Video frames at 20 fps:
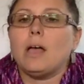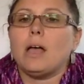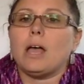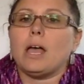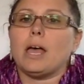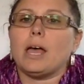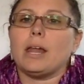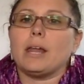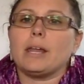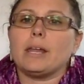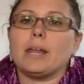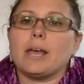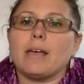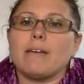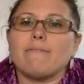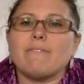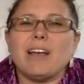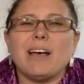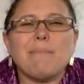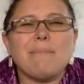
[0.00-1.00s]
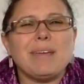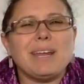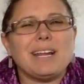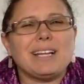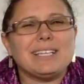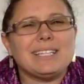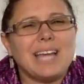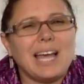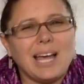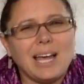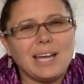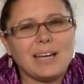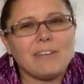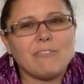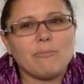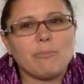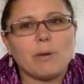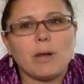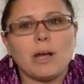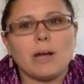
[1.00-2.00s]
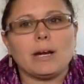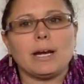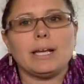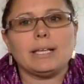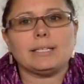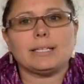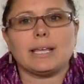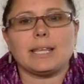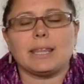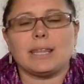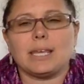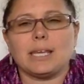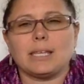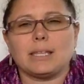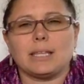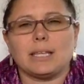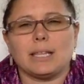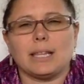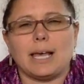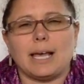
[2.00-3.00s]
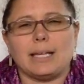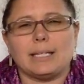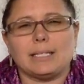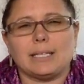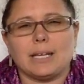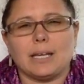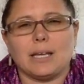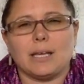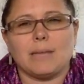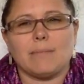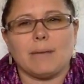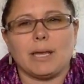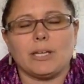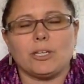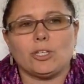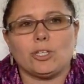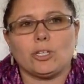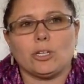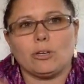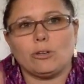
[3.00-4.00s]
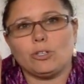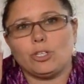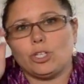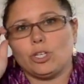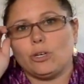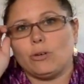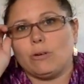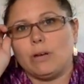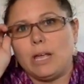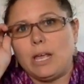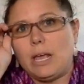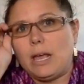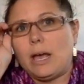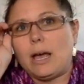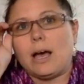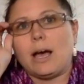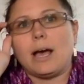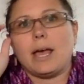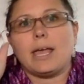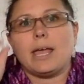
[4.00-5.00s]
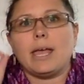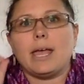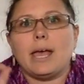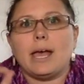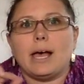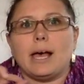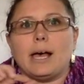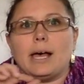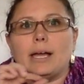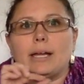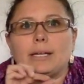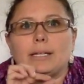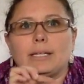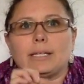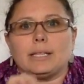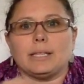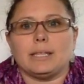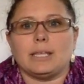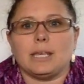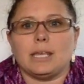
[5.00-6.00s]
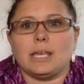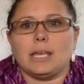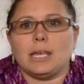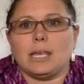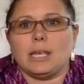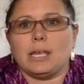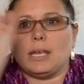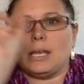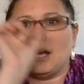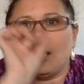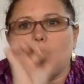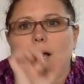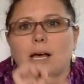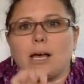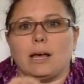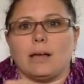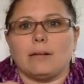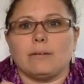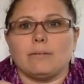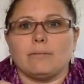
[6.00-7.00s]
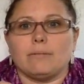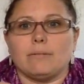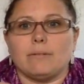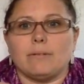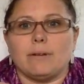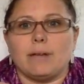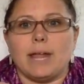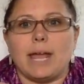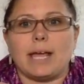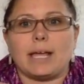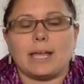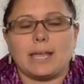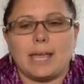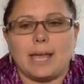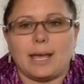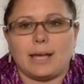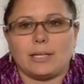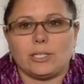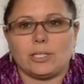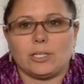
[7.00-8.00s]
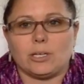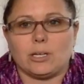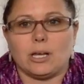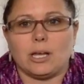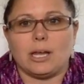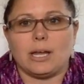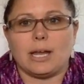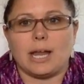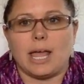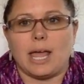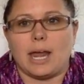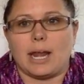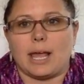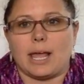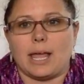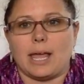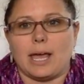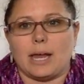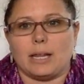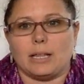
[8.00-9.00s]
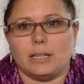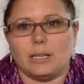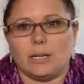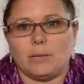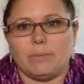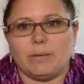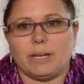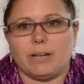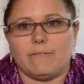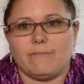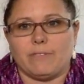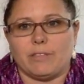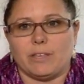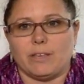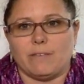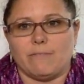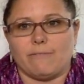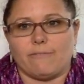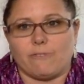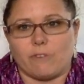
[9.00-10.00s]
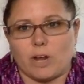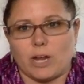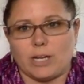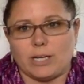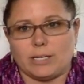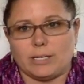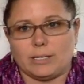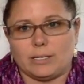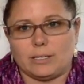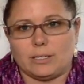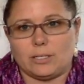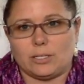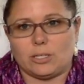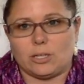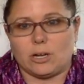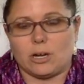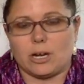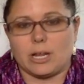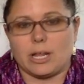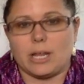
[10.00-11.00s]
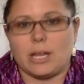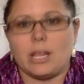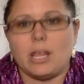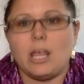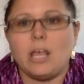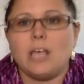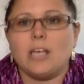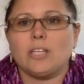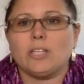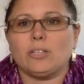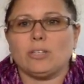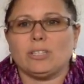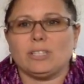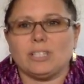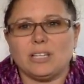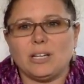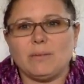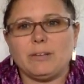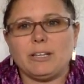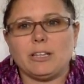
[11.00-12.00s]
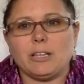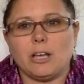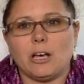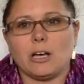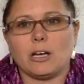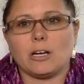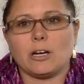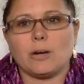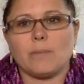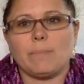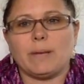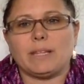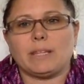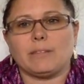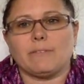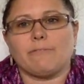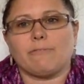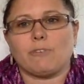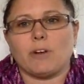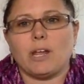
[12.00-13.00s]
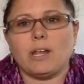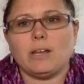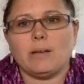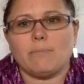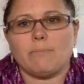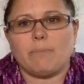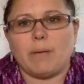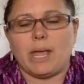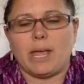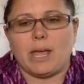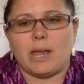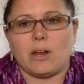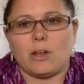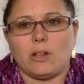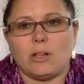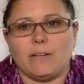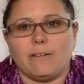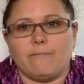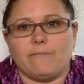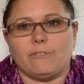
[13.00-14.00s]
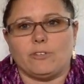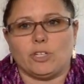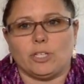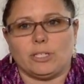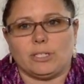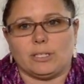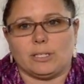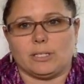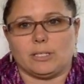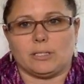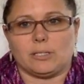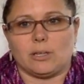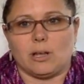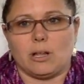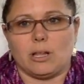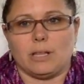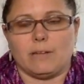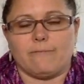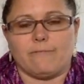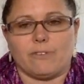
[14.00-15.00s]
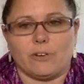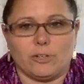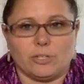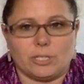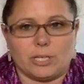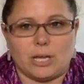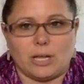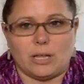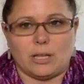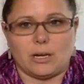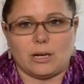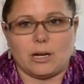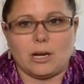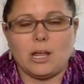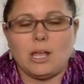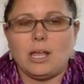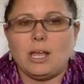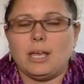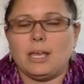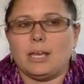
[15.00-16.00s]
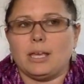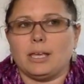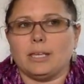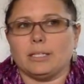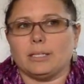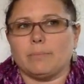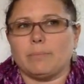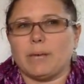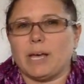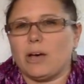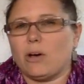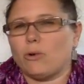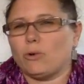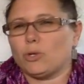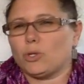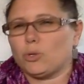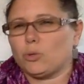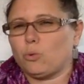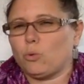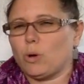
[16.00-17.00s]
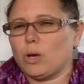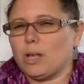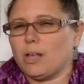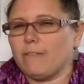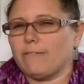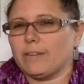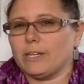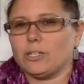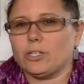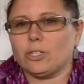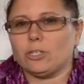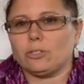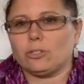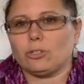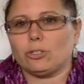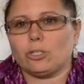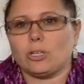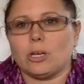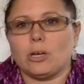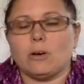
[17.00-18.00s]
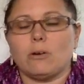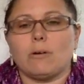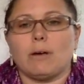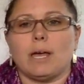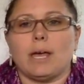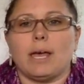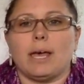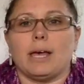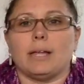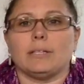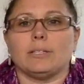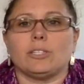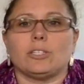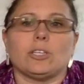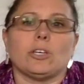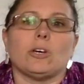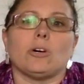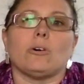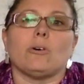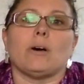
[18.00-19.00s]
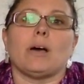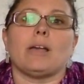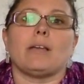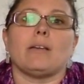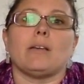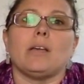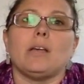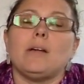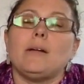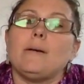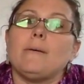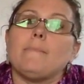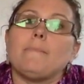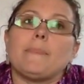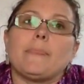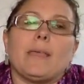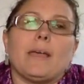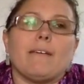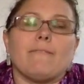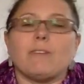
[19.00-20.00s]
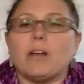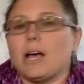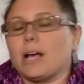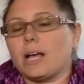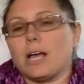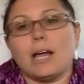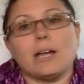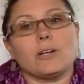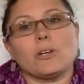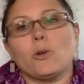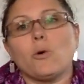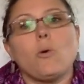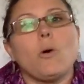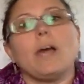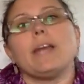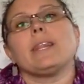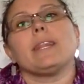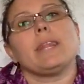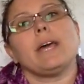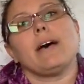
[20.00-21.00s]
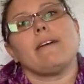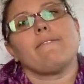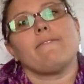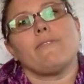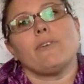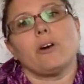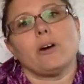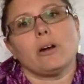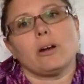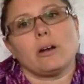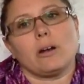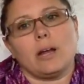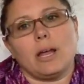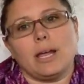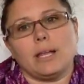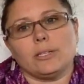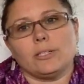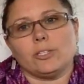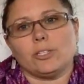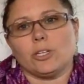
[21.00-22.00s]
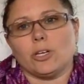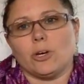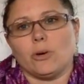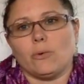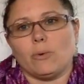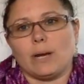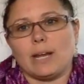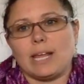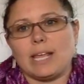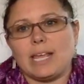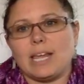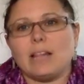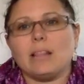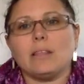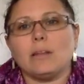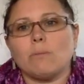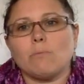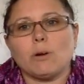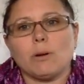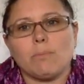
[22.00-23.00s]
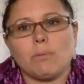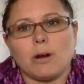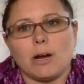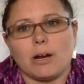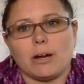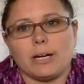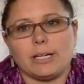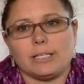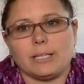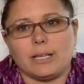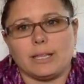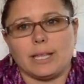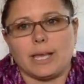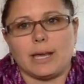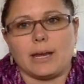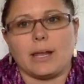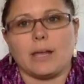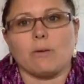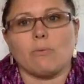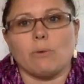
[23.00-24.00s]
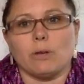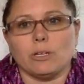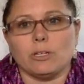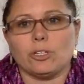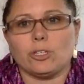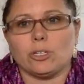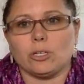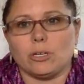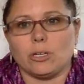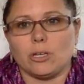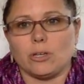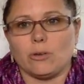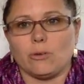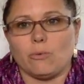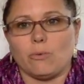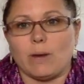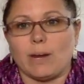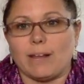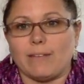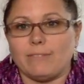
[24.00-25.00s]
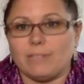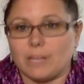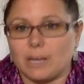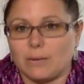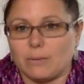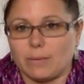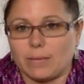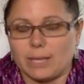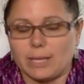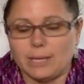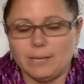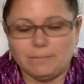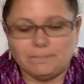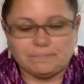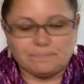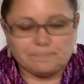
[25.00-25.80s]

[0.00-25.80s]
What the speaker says: And I have not made a ton of progress. I think the last time I showed you, I had the neck cast on and I had a little bit of the front started. So it's a little bit longer, but the front panel of just the solid first color is about 12 inches or so. And so I have not gotten quite that far. And so when I get a little more progress on that, I will show you what I've done with it.